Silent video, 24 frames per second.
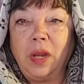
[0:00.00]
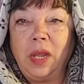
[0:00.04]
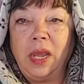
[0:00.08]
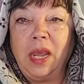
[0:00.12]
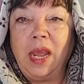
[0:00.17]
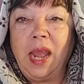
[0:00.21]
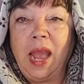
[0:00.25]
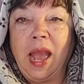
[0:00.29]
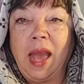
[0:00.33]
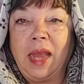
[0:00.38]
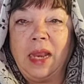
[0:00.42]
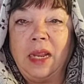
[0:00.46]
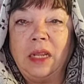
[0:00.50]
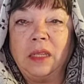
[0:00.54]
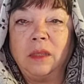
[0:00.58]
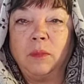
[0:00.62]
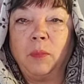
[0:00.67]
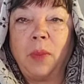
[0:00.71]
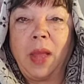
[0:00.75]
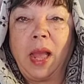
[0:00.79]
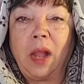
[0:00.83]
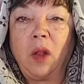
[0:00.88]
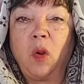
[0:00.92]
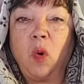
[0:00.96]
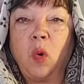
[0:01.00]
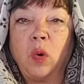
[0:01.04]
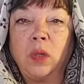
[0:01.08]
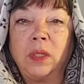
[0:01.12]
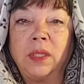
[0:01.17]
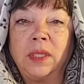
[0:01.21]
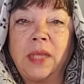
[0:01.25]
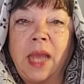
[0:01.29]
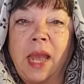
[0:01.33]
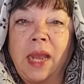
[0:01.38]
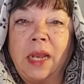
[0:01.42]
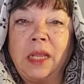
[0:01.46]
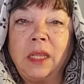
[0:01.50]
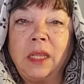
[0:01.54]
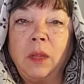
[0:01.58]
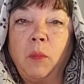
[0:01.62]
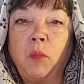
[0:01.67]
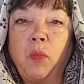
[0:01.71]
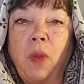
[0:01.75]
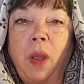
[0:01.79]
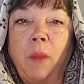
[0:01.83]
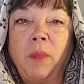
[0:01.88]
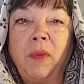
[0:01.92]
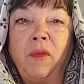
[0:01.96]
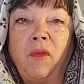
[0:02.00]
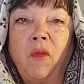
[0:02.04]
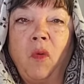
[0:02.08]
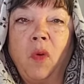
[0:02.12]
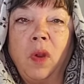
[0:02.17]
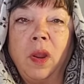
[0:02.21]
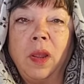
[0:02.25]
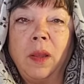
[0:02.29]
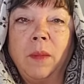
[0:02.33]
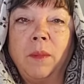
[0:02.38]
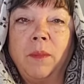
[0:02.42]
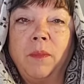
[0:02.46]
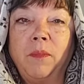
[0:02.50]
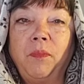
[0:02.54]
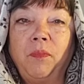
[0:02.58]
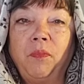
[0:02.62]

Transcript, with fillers: he had his black horse saddled and brought before him.